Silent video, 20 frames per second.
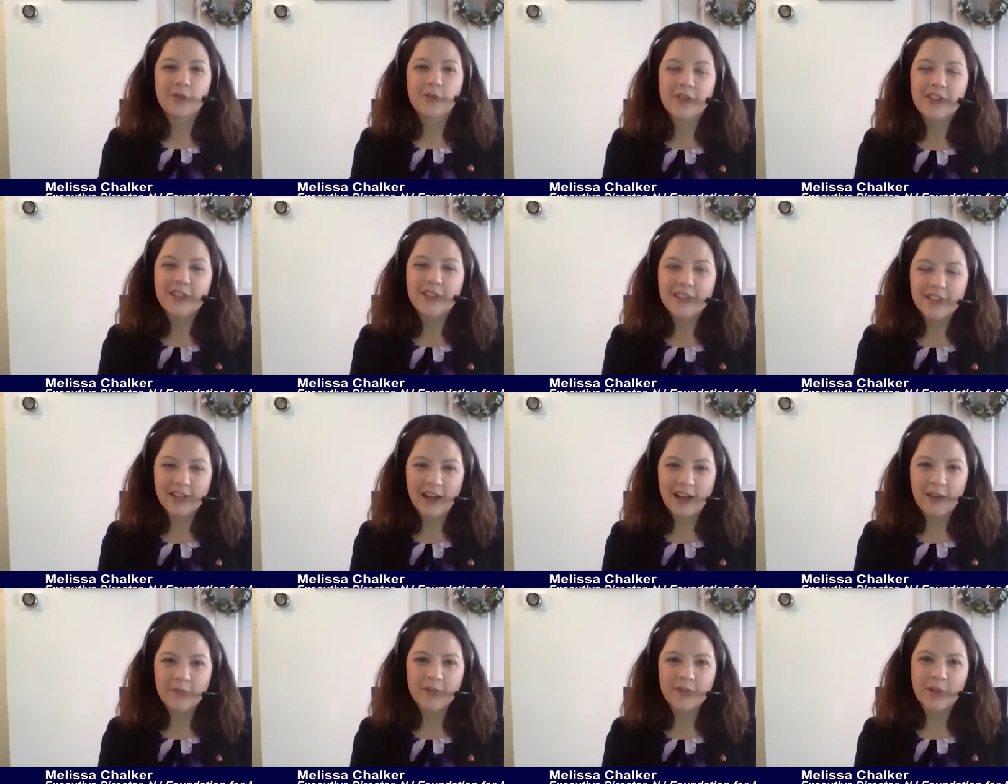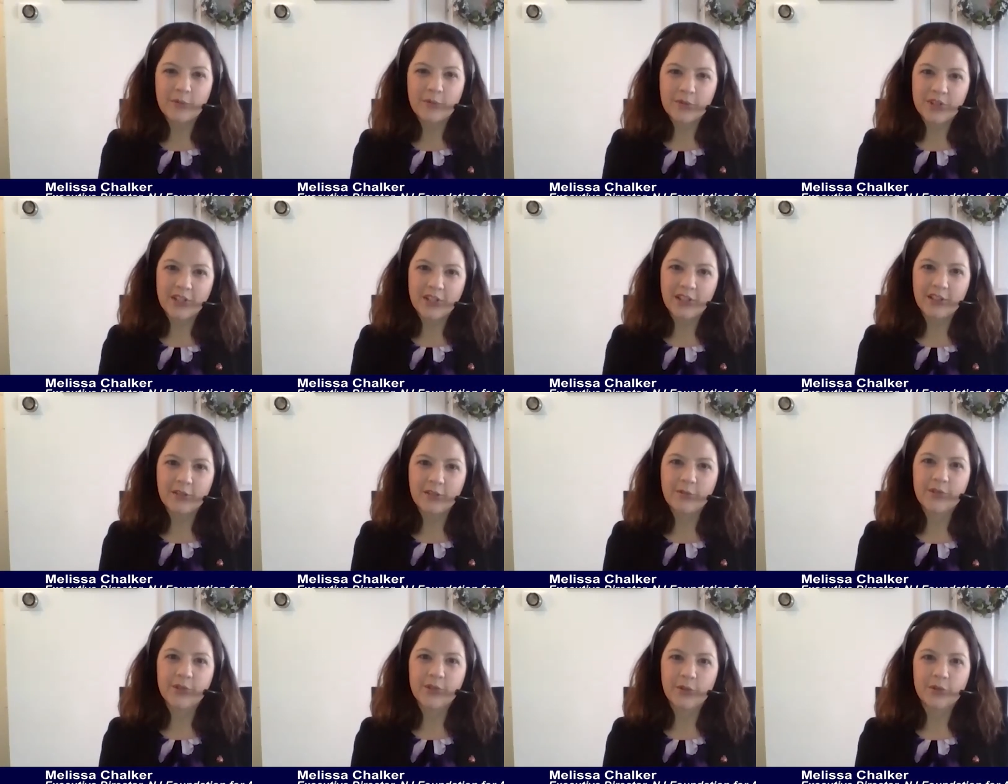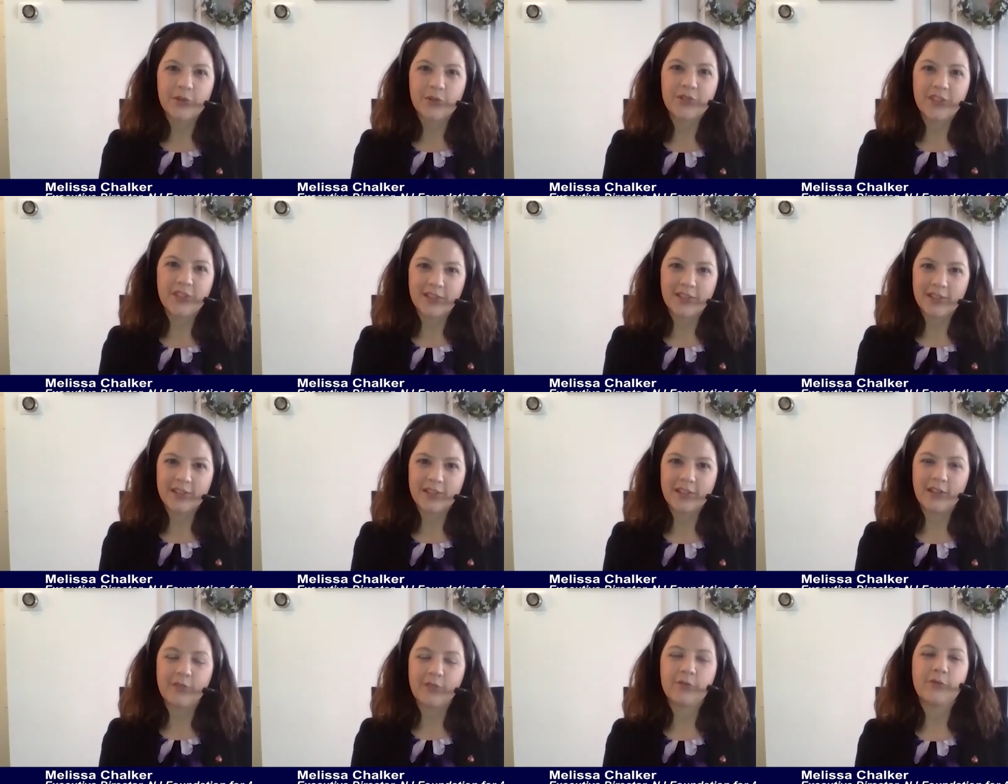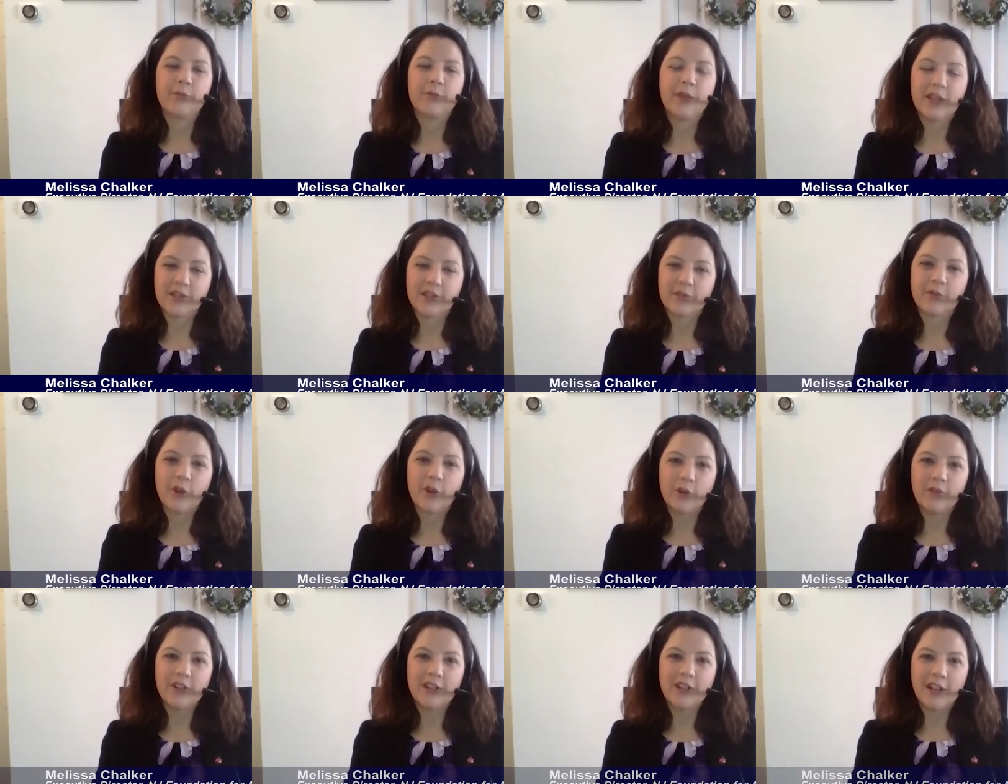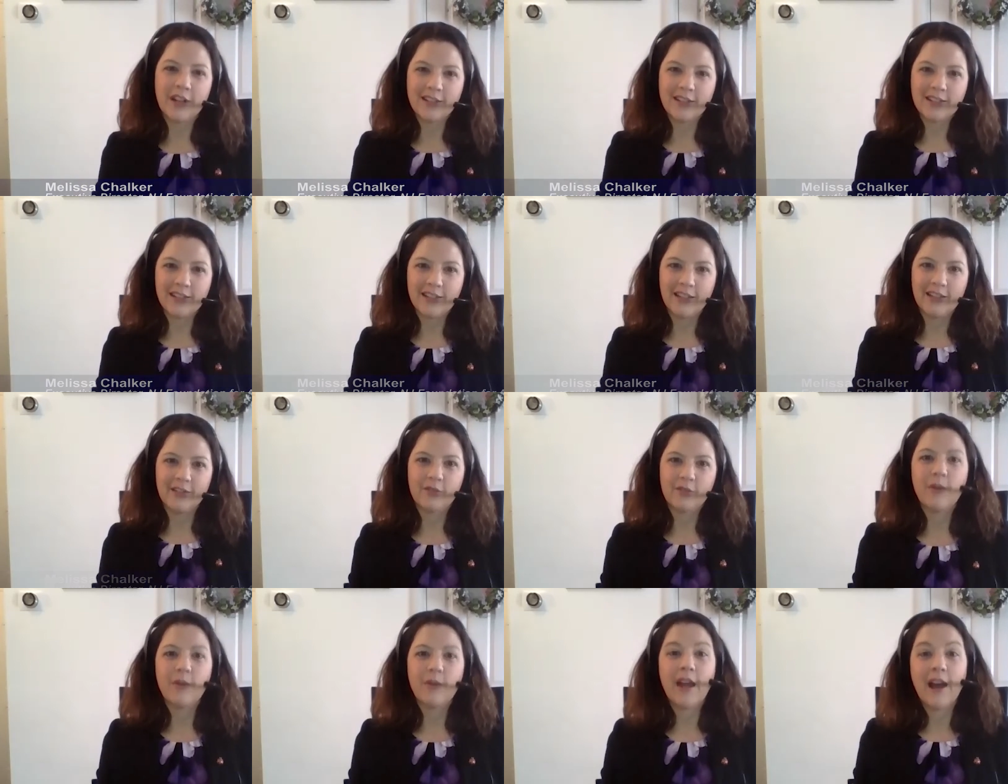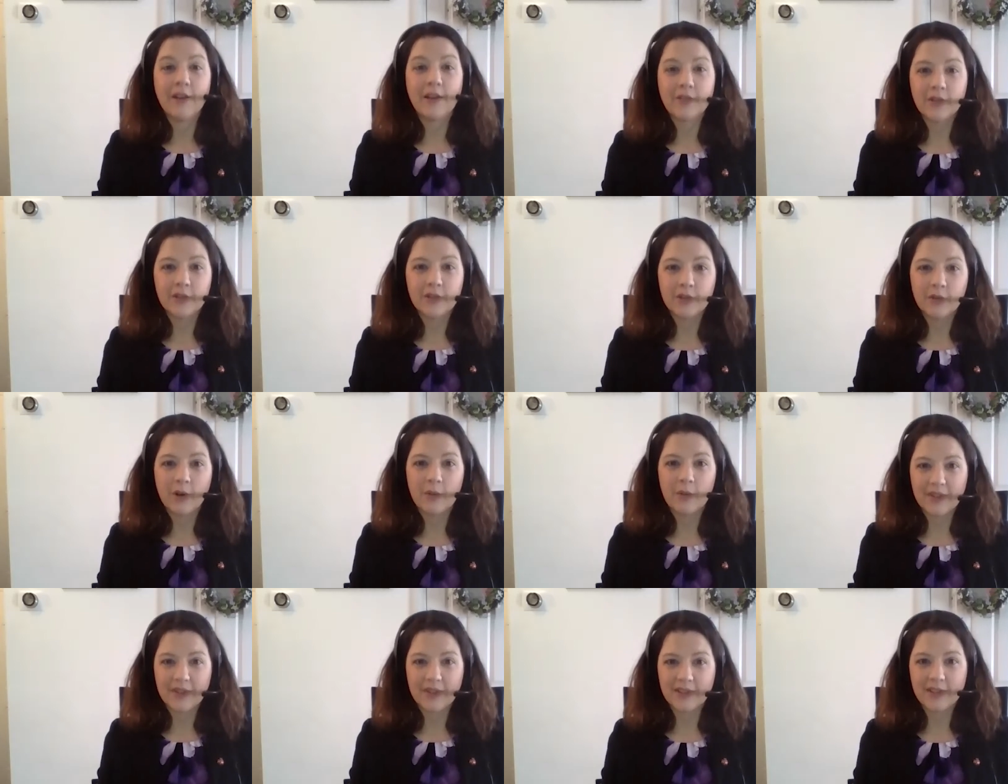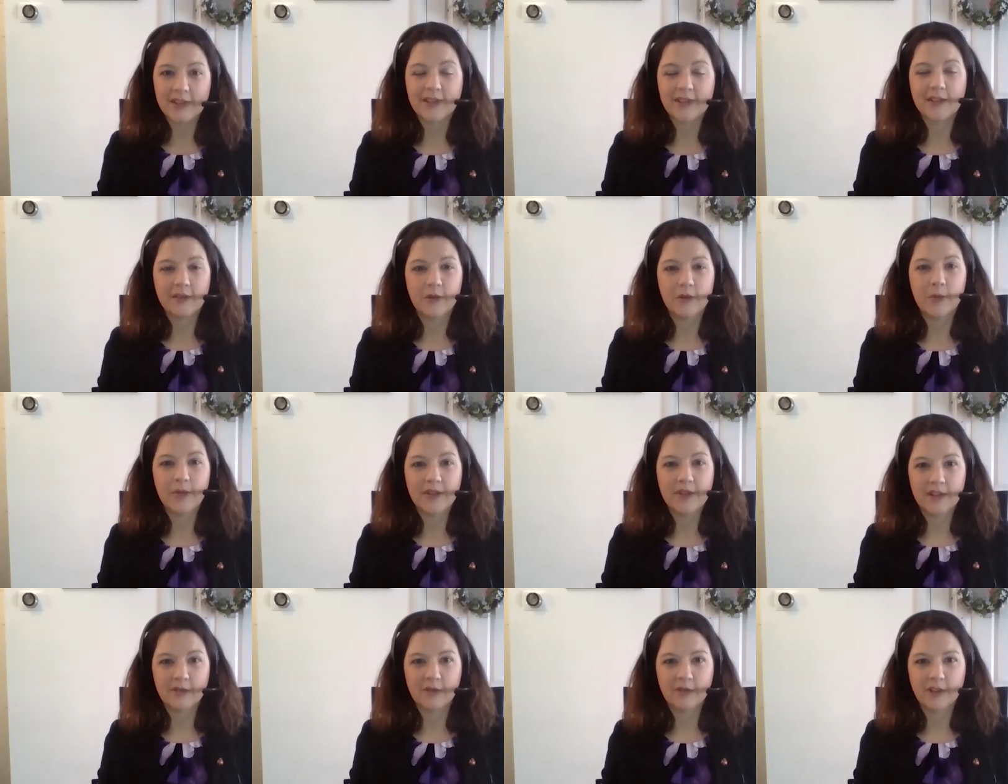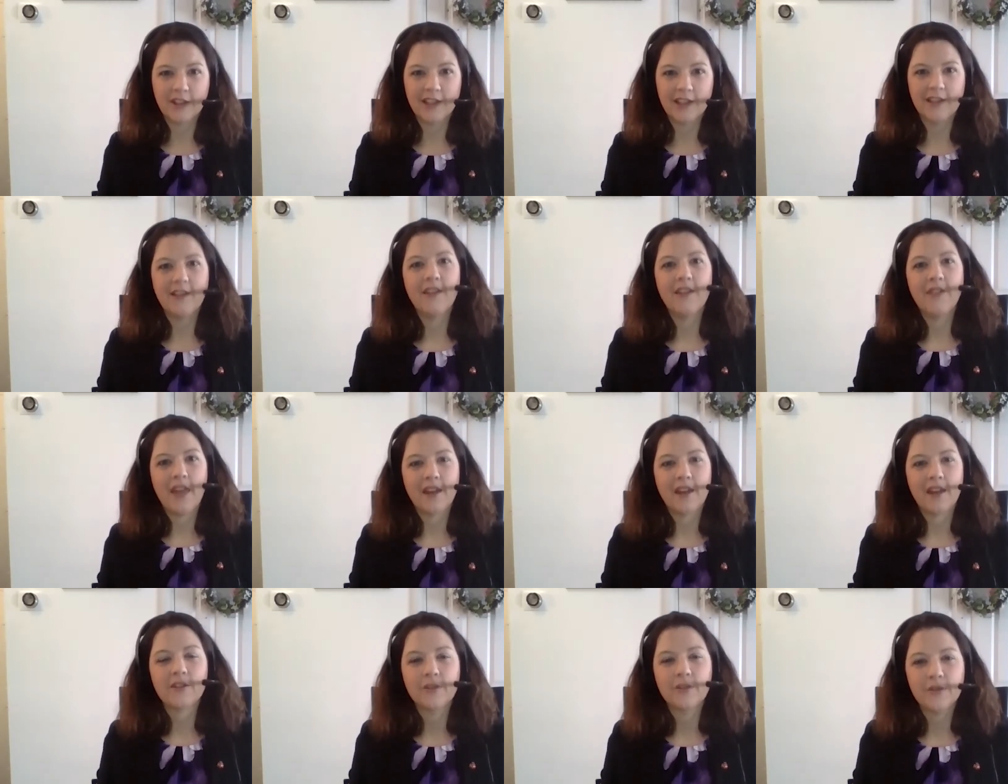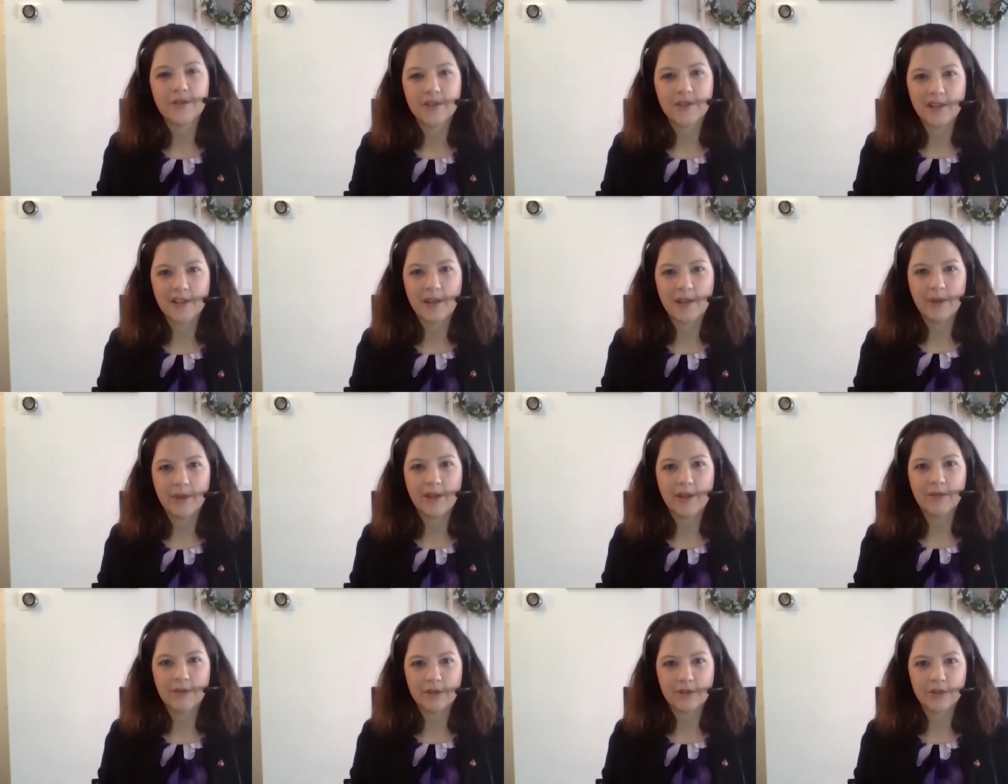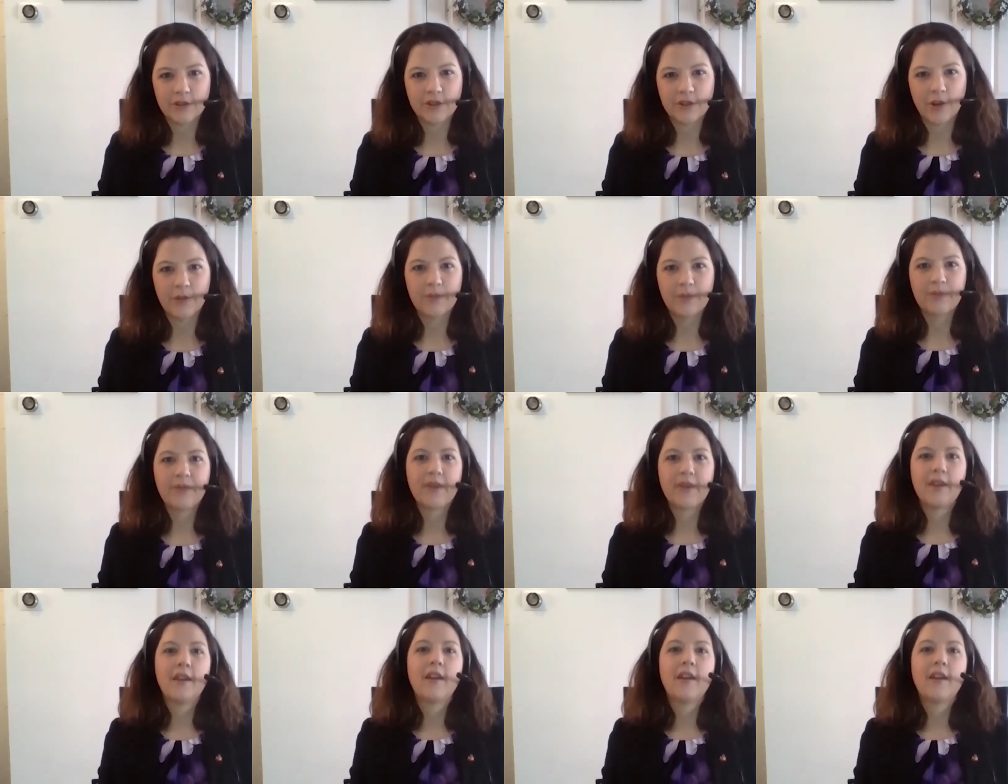During these times that we're dealing with social distancing because of COVID-19, we have to do our business a little bit differently, and that includes the taping of this show.